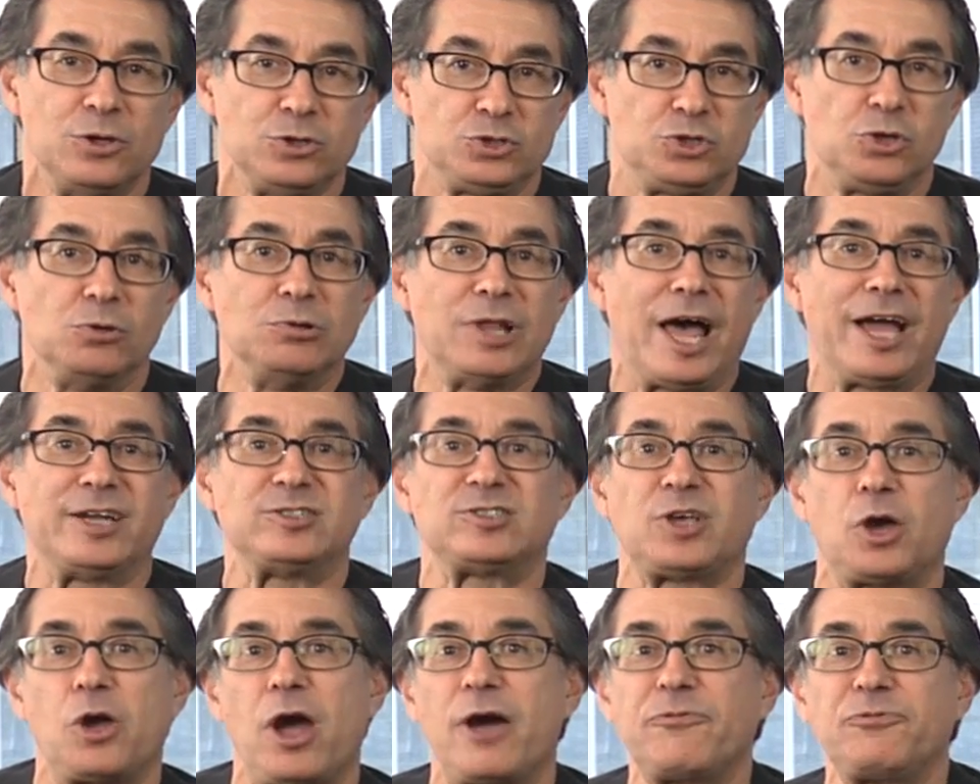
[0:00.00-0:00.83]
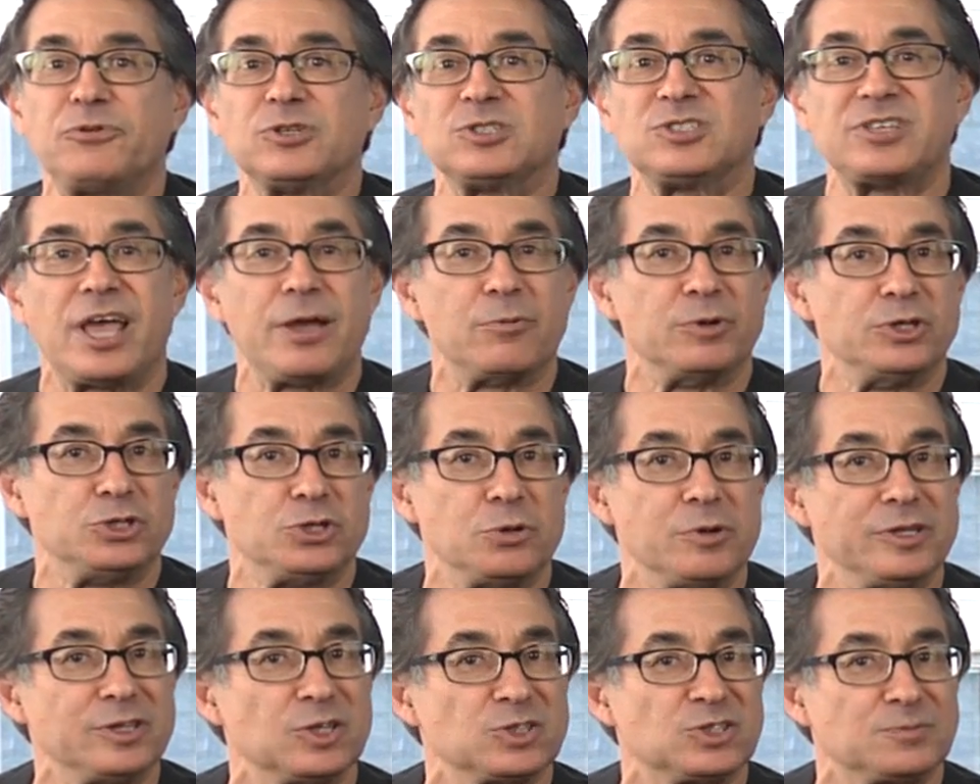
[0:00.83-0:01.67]
Two lines I often say when
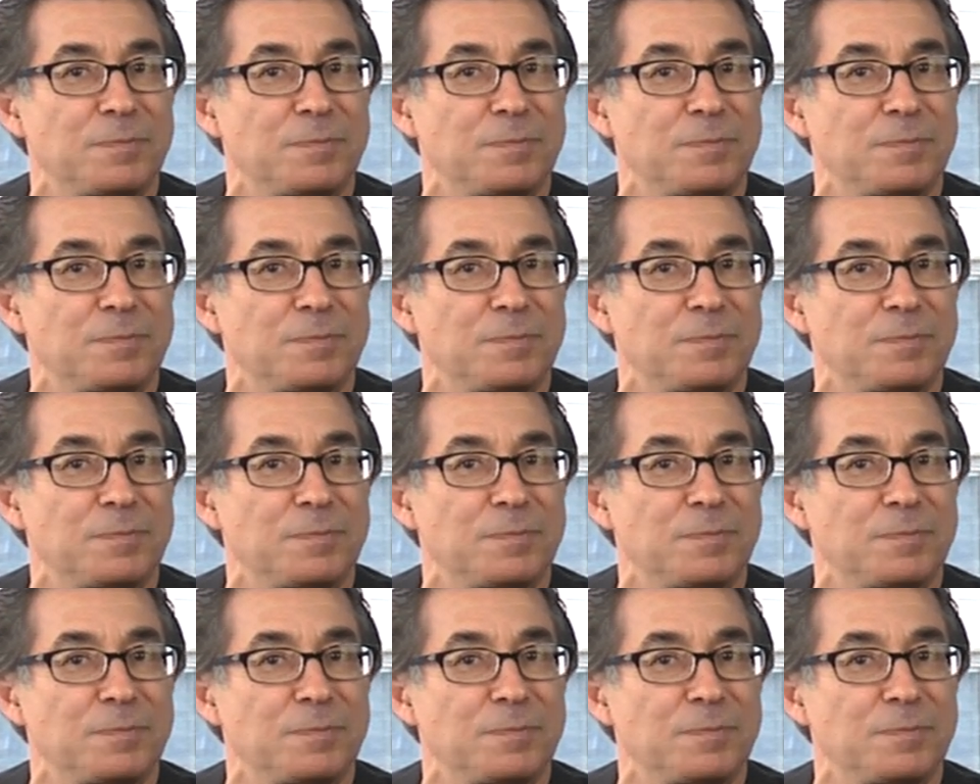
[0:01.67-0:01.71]
doing the